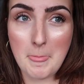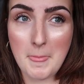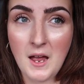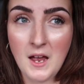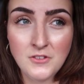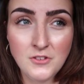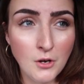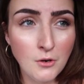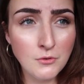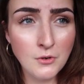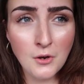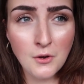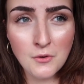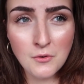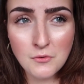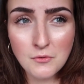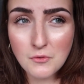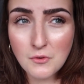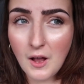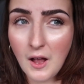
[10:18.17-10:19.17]
I don't
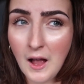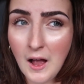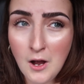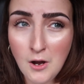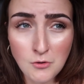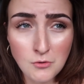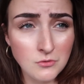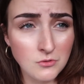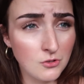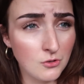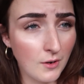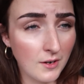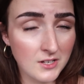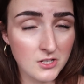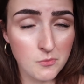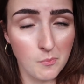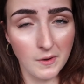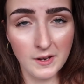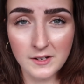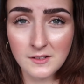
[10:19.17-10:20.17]
know how to
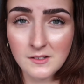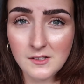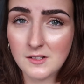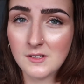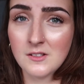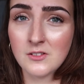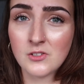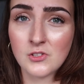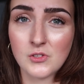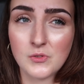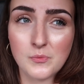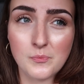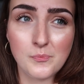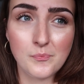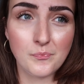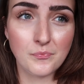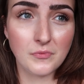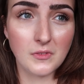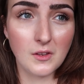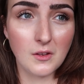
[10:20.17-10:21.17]
explain this,
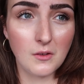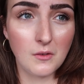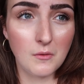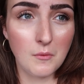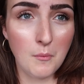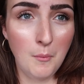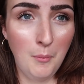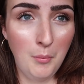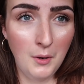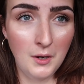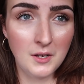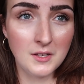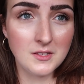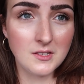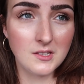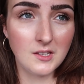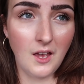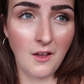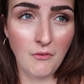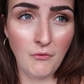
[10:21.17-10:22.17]

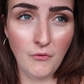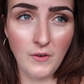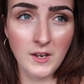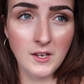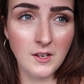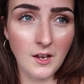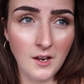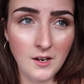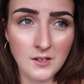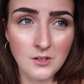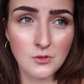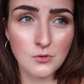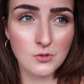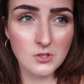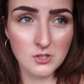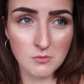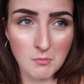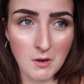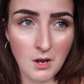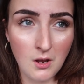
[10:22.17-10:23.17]
but I think I could
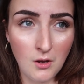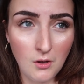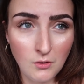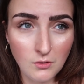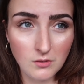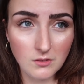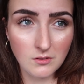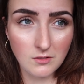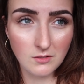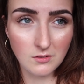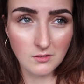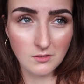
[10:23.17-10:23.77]
smell